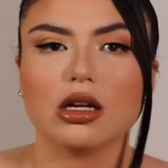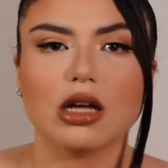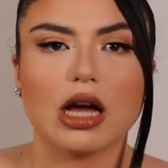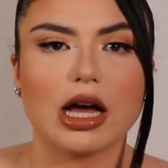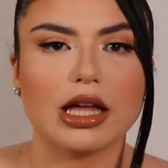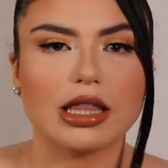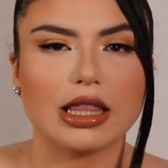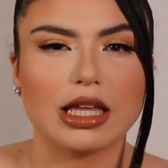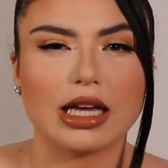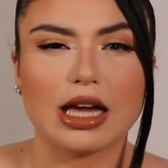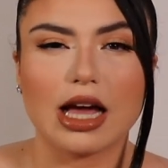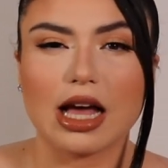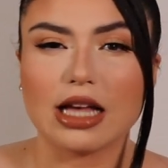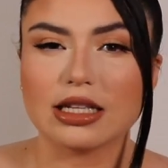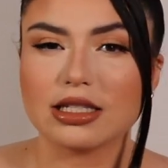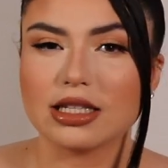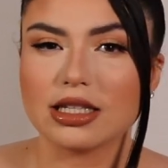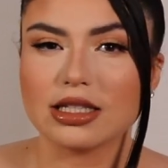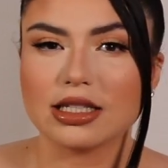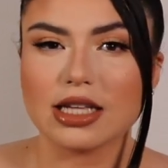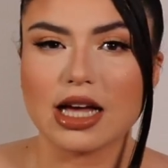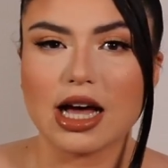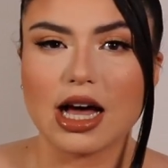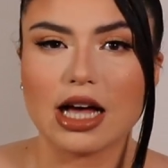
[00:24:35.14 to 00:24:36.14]
I think
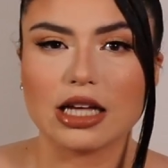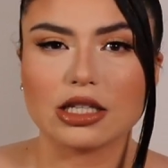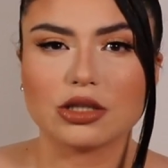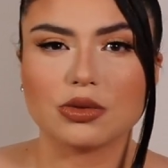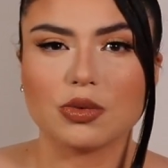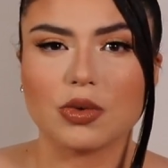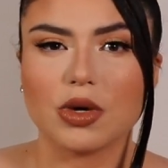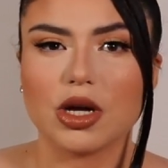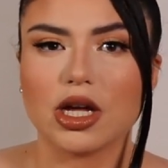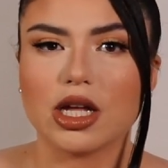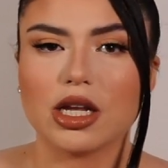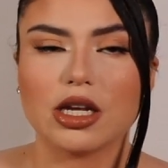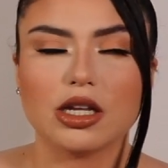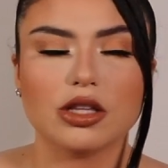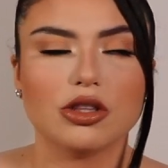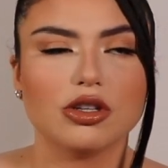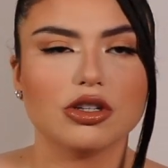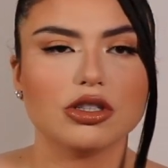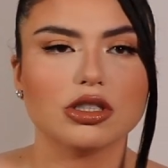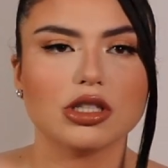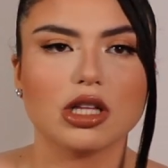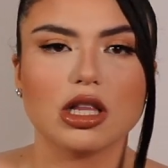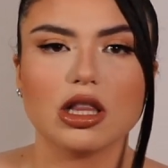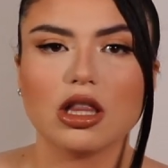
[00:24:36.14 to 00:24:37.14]
Essence has one.
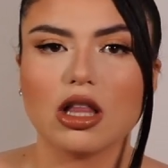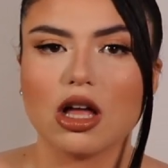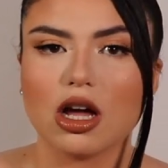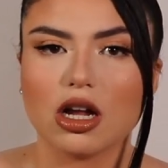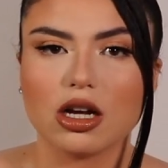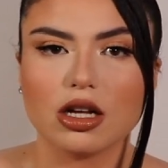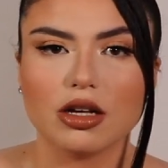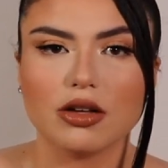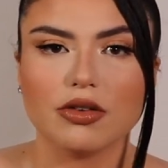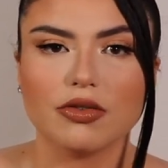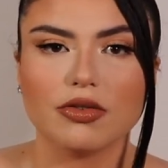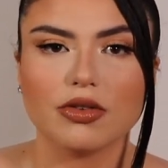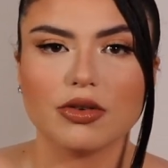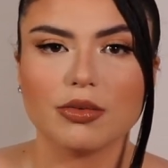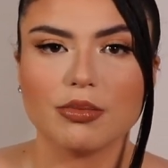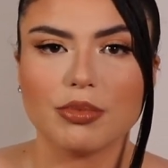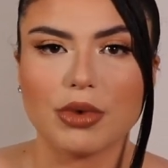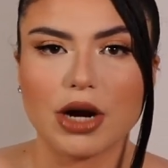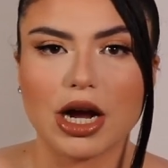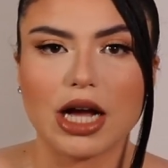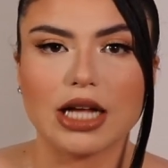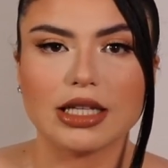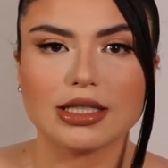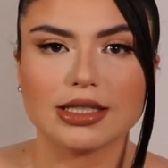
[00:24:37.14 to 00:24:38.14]
There's a lot of
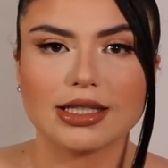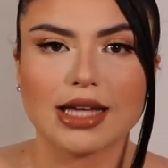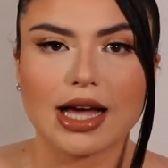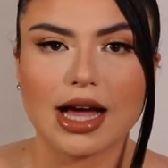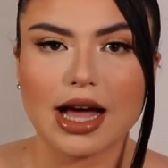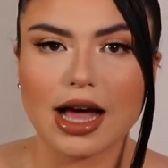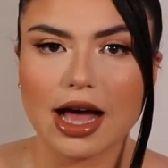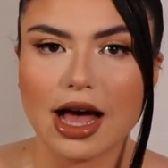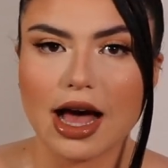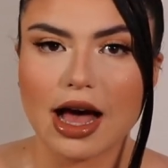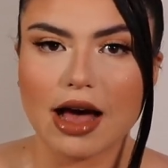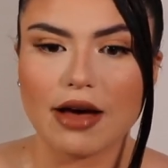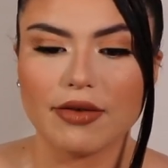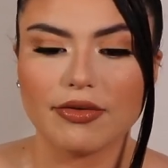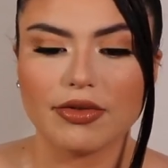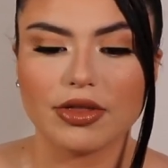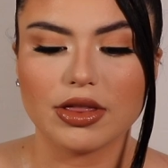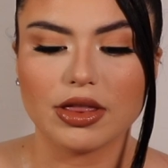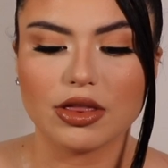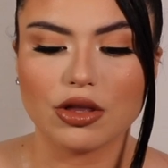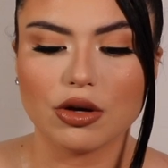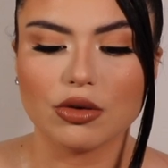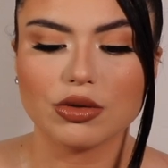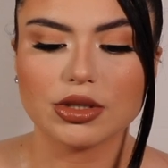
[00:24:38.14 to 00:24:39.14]
brands that have
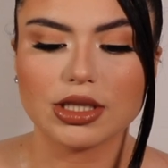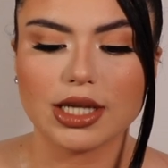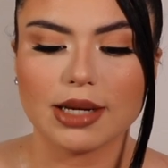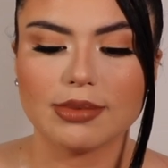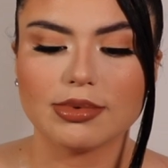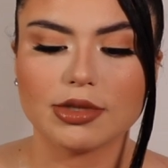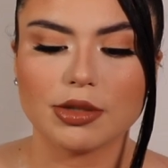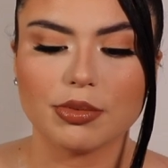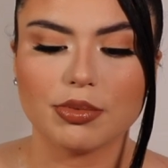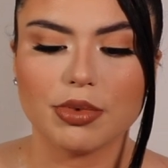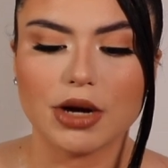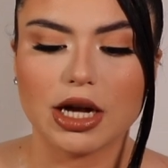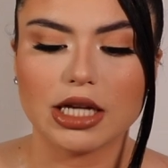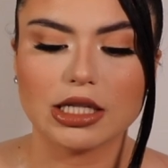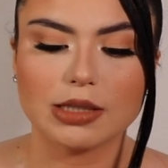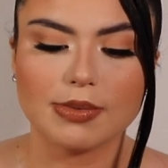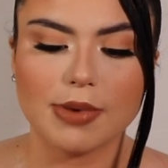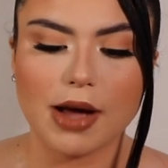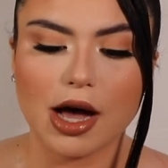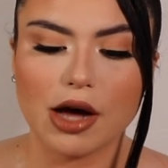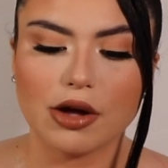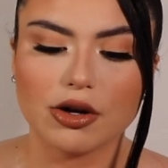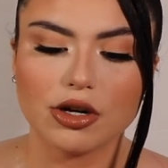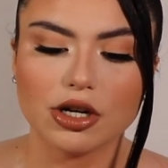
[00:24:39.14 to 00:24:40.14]
those types of pressed
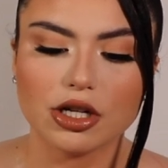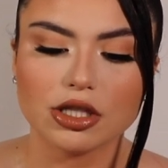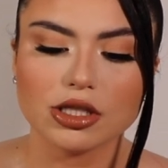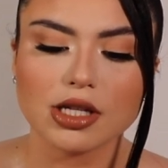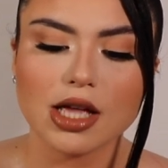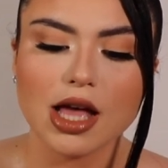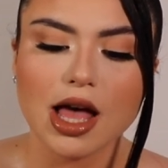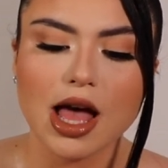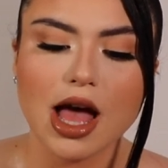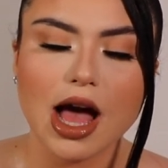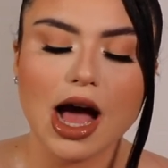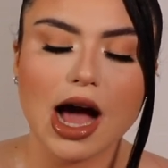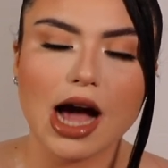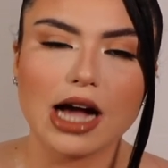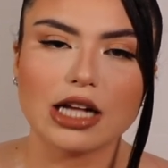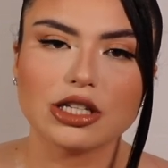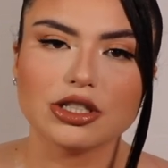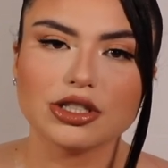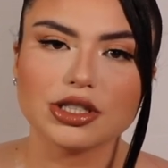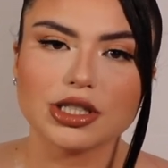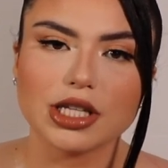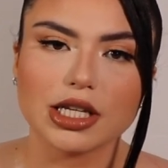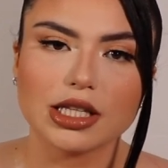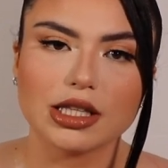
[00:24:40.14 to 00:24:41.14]
powders. I
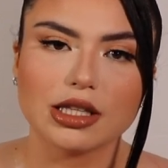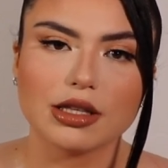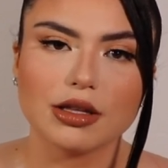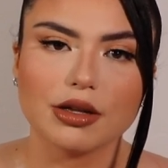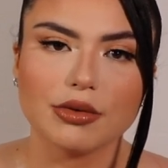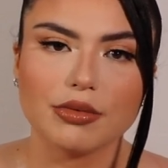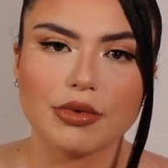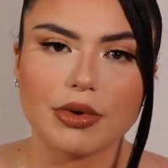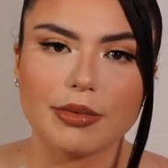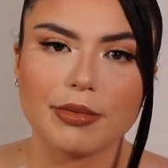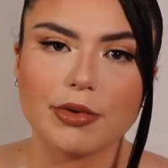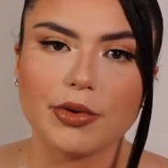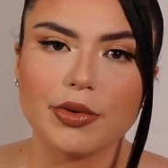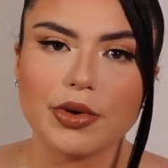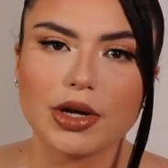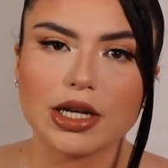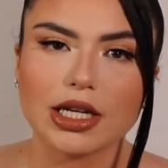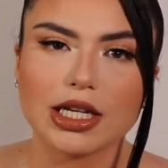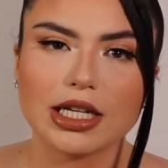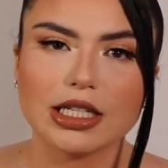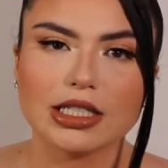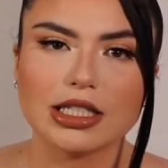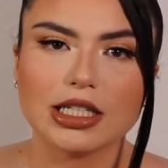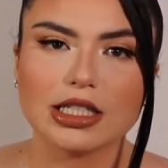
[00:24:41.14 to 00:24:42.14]
just like the Rimmel
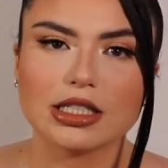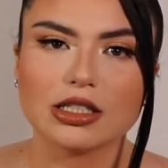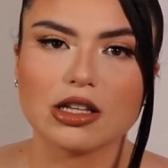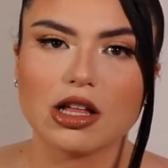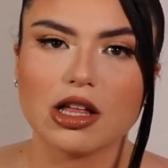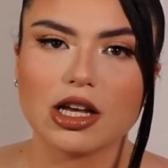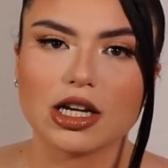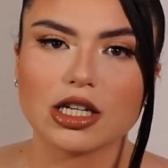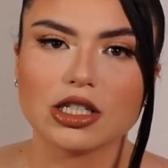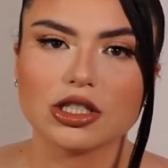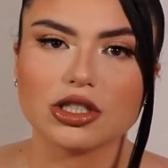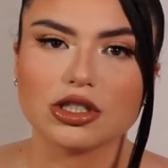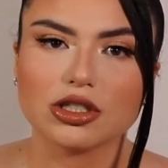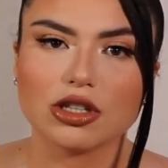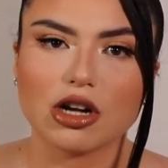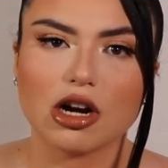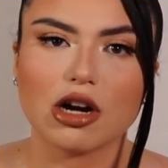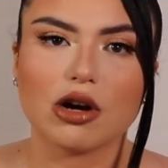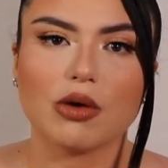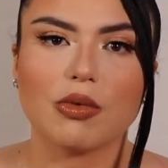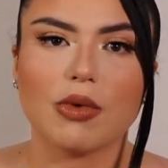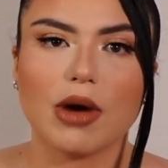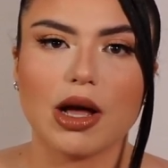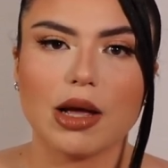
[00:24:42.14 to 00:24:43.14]
one because it's not like a
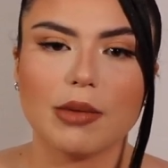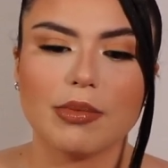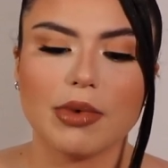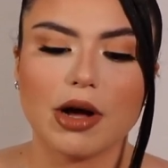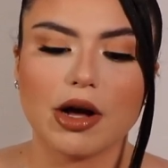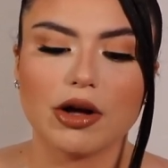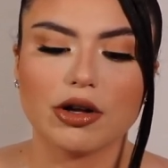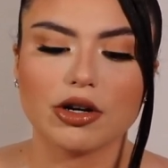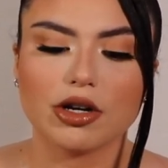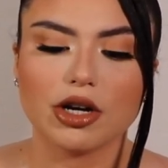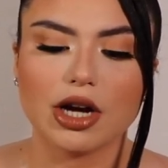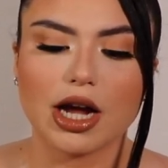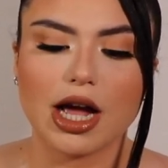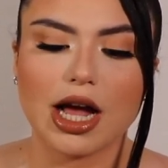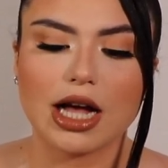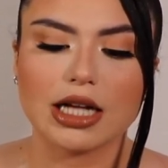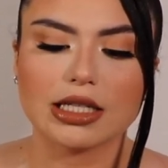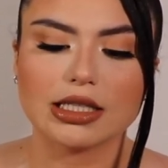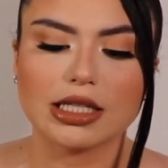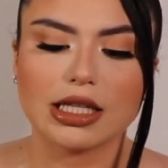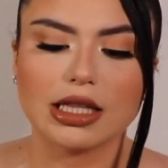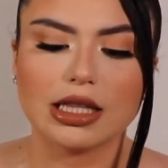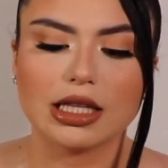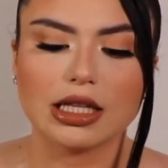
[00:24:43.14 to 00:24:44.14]
stark white powder. It
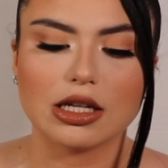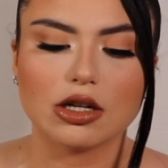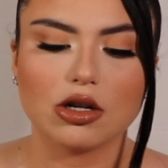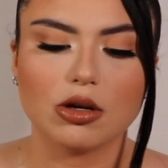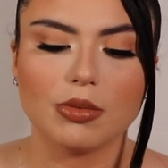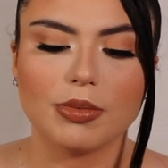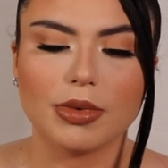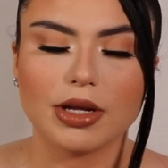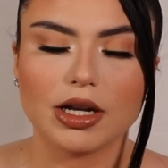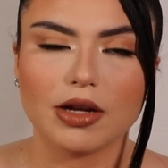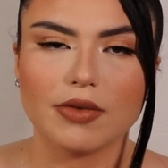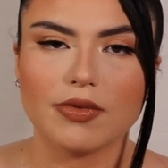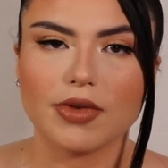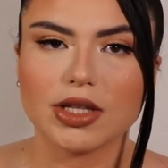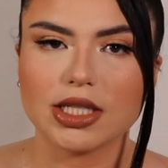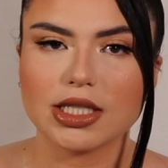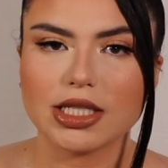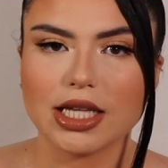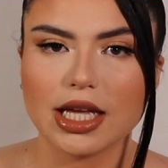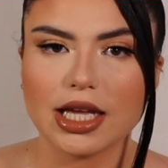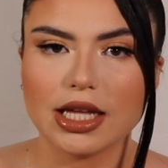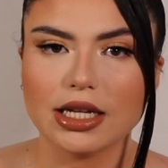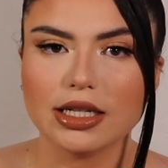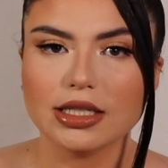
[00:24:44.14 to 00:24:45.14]
has a little bit of a
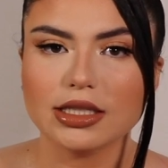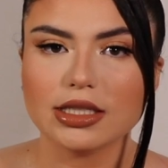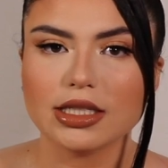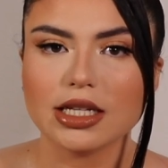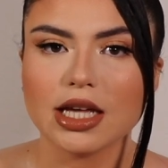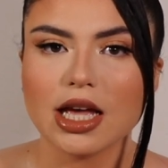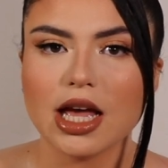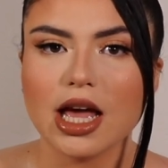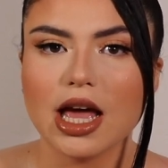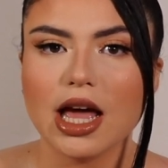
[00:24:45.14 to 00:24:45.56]
tint.